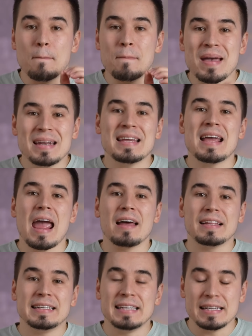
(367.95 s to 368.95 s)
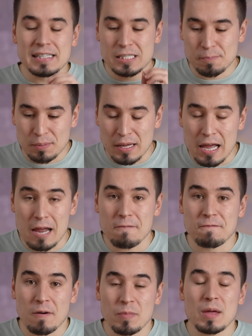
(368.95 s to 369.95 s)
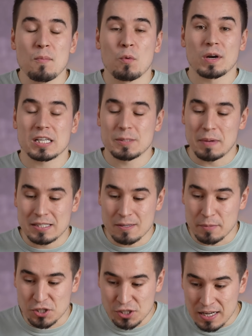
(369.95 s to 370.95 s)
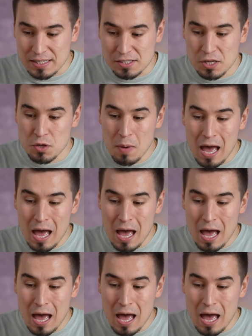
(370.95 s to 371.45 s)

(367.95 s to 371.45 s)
mini L E D display from the more expensive machine. So you